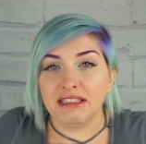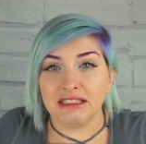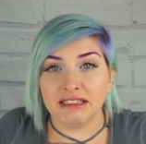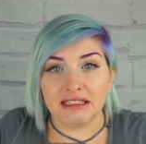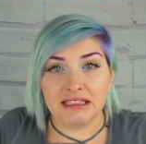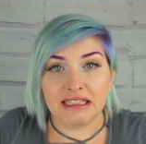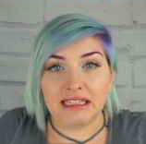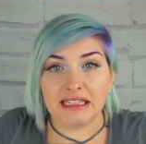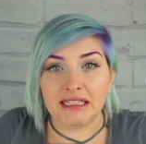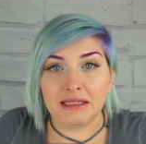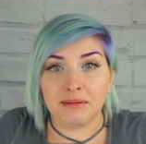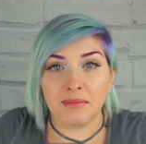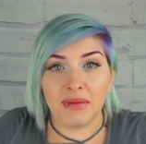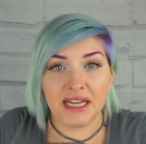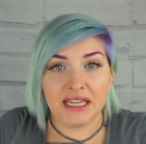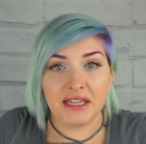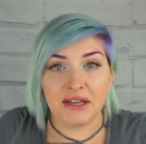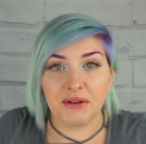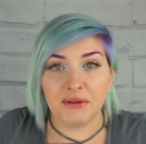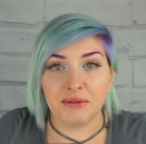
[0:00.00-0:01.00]
clean
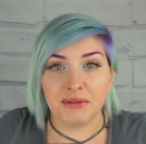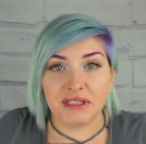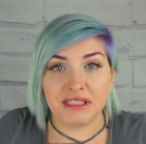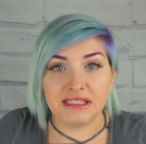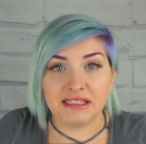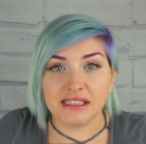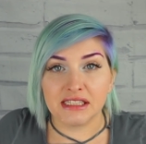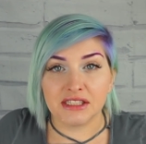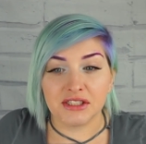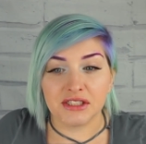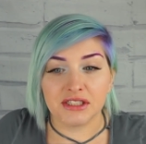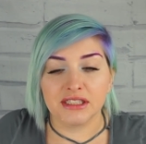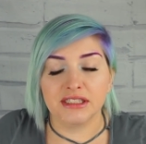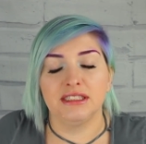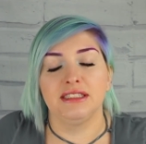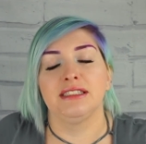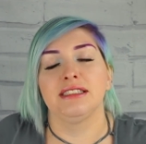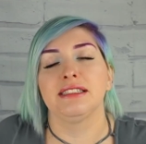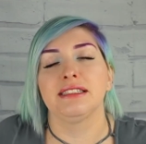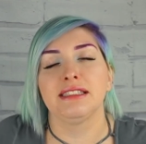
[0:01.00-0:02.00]
my own
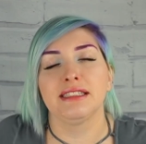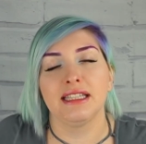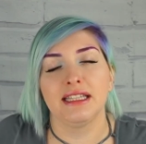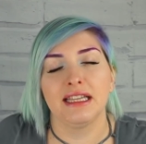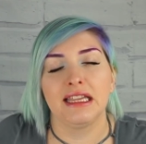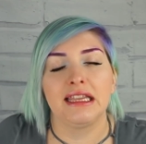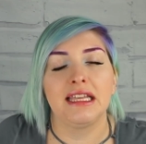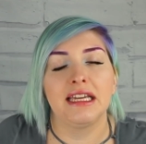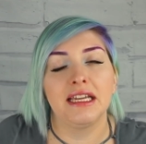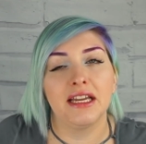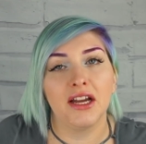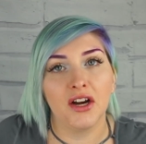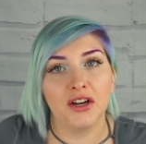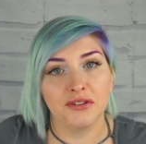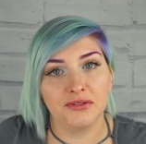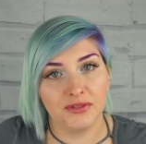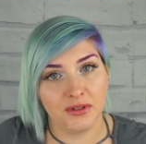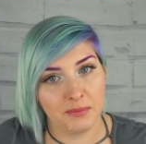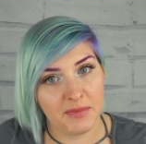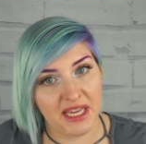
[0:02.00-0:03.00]
incisions. Thank
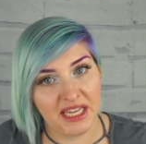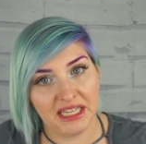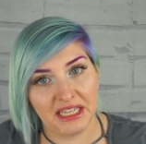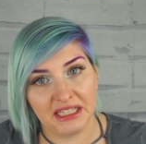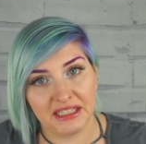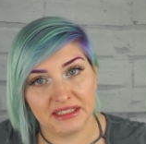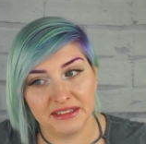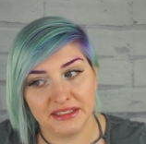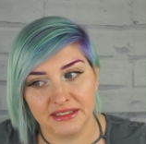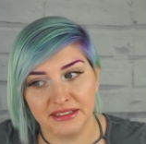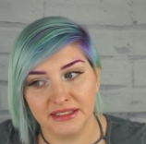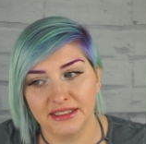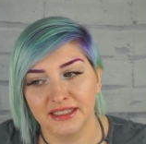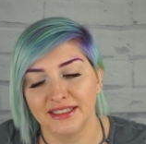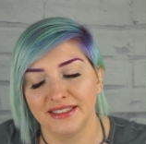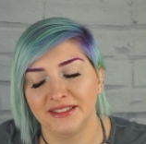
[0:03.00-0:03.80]
God for Megan.